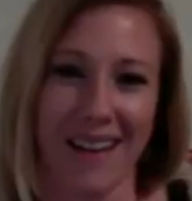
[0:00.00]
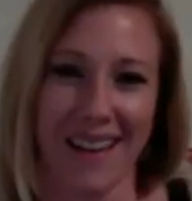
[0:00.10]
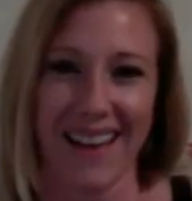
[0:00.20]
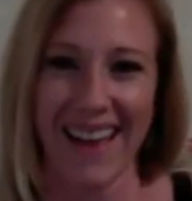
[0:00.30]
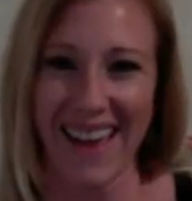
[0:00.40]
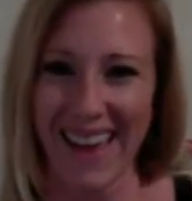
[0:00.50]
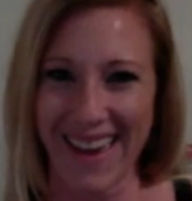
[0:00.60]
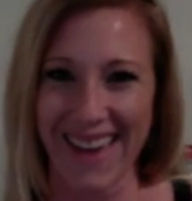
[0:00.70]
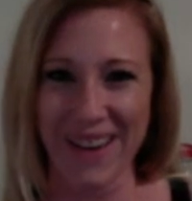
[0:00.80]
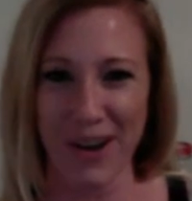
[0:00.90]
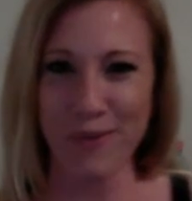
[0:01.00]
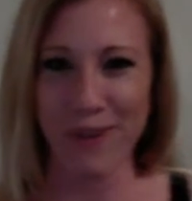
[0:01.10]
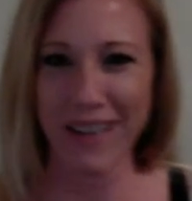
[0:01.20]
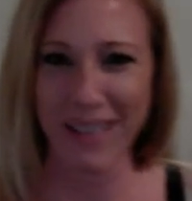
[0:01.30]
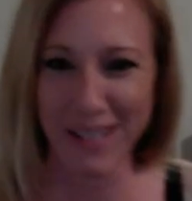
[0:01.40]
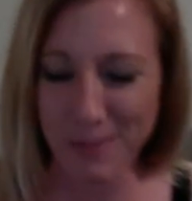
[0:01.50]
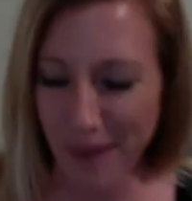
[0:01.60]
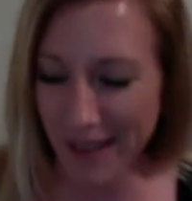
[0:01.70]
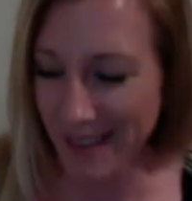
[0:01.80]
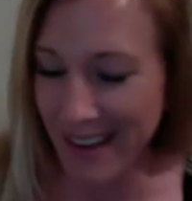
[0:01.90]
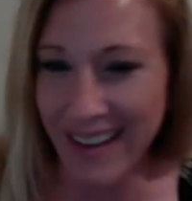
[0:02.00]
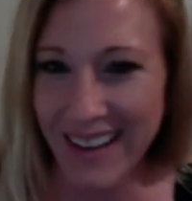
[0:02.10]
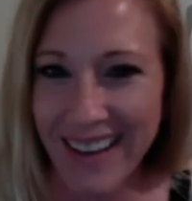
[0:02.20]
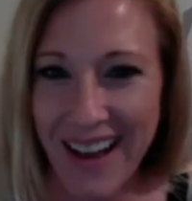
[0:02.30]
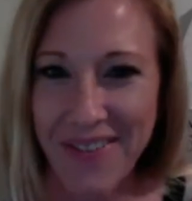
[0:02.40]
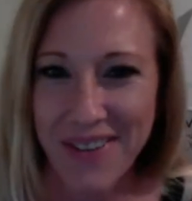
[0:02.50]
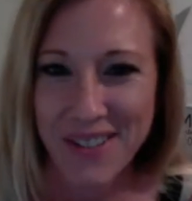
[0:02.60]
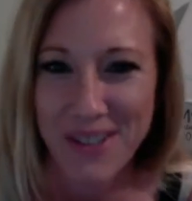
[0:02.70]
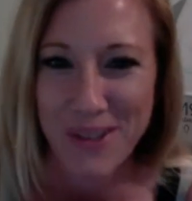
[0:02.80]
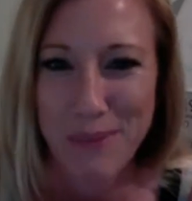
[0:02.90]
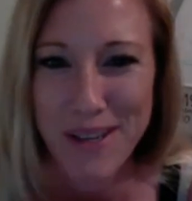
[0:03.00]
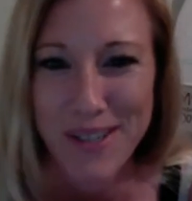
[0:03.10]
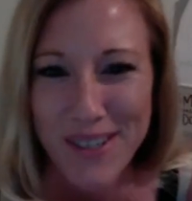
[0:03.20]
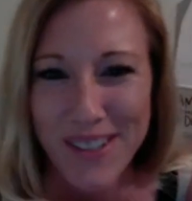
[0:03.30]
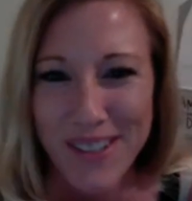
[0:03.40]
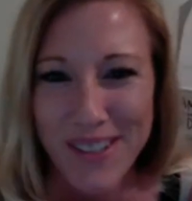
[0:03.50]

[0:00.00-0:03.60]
Hey. Oh, I got the spotlight. I feel so special.